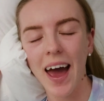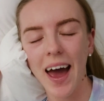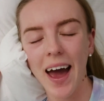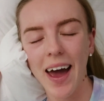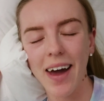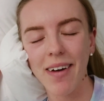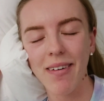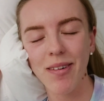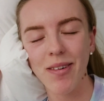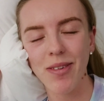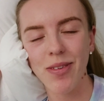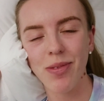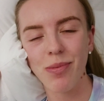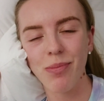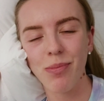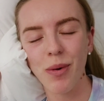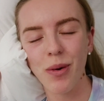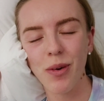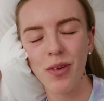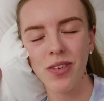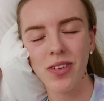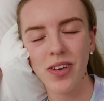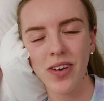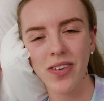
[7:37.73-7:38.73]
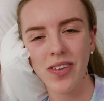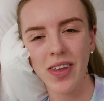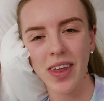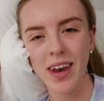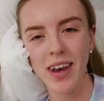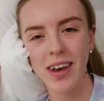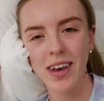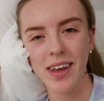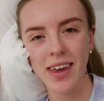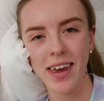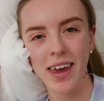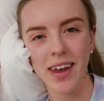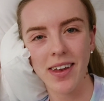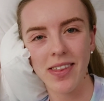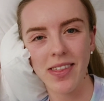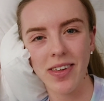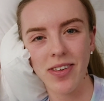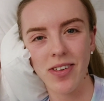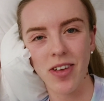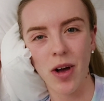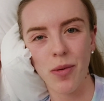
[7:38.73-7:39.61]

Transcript: I was most excited to get these